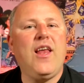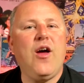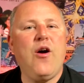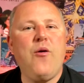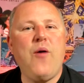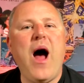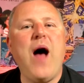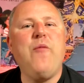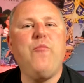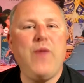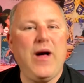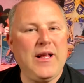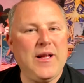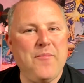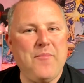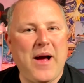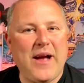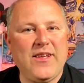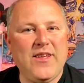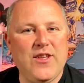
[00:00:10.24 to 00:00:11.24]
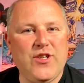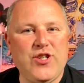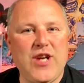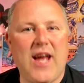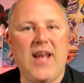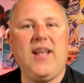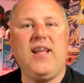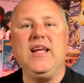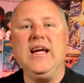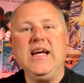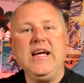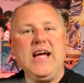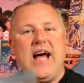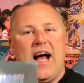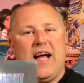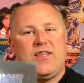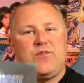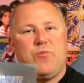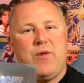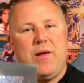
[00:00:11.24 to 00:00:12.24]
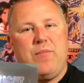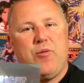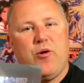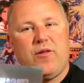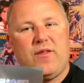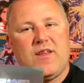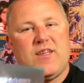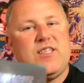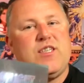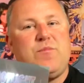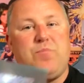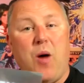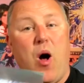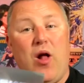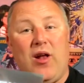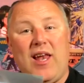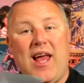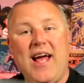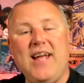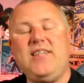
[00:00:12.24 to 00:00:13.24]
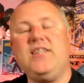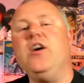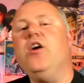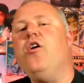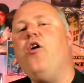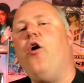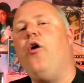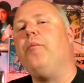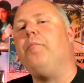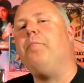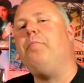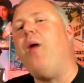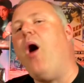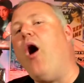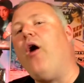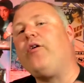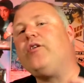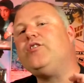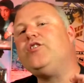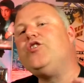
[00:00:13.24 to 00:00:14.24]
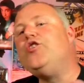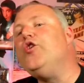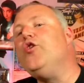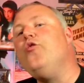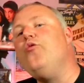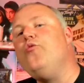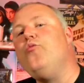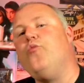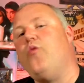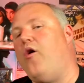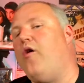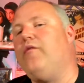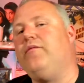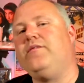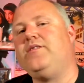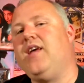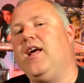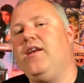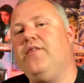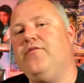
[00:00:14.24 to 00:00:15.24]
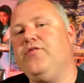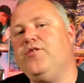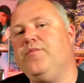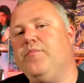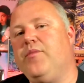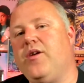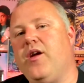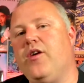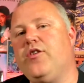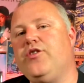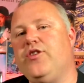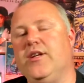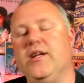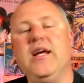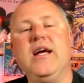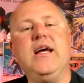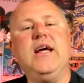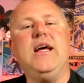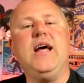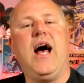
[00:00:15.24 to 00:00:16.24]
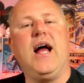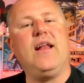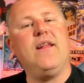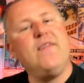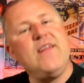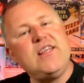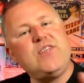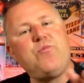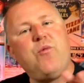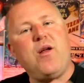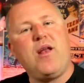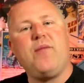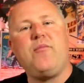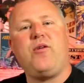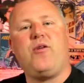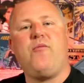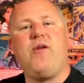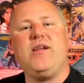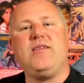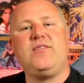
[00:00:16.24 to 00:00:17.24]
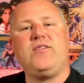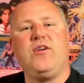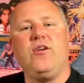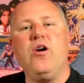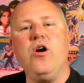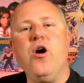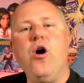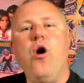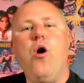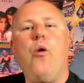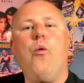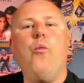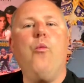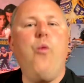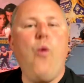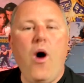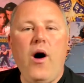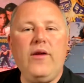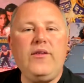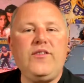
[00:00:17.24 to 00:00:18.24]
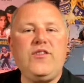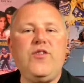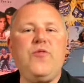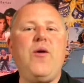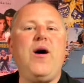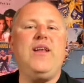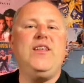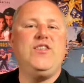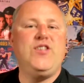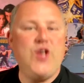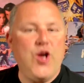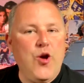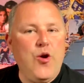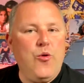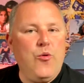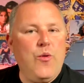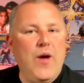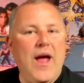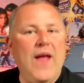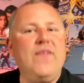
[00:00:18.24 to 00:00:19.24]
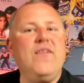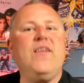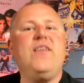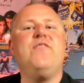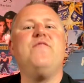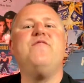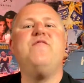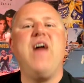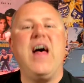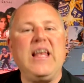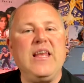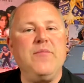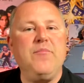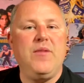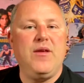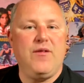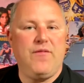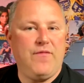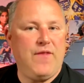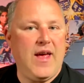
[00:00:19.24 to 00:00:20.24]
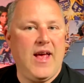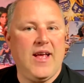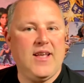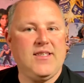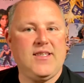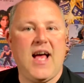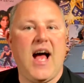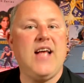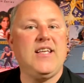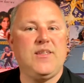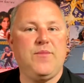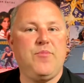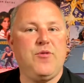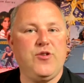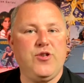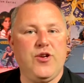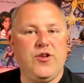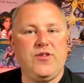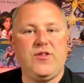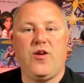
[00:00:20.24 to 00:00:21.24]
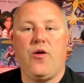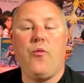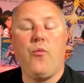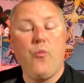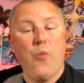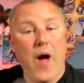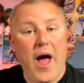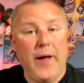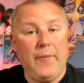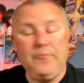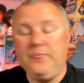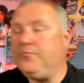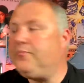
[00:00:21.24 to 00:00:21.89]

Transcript: and welcome back to the channel as we put the spotlight on part two of television production. And in this one, I'm going to answer, what do I do in the development phase as a producer? Well,